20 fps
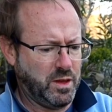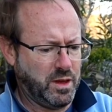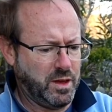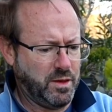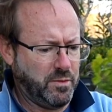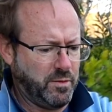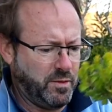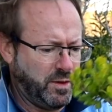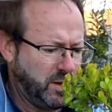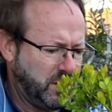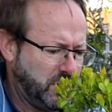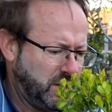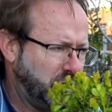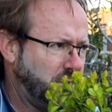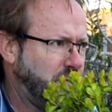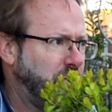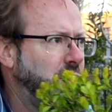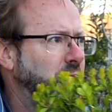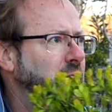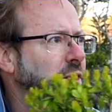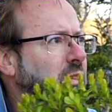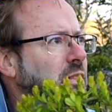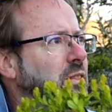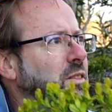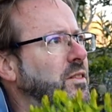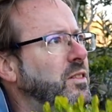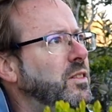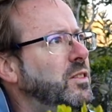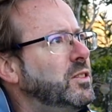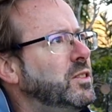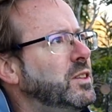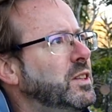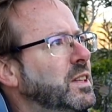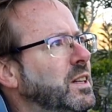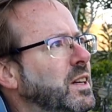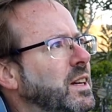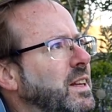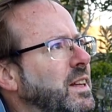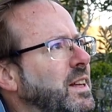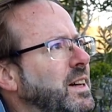Yeah, face the front of the tree
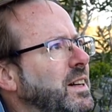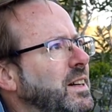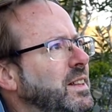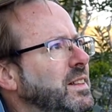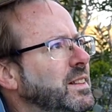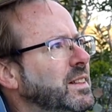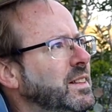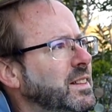like that.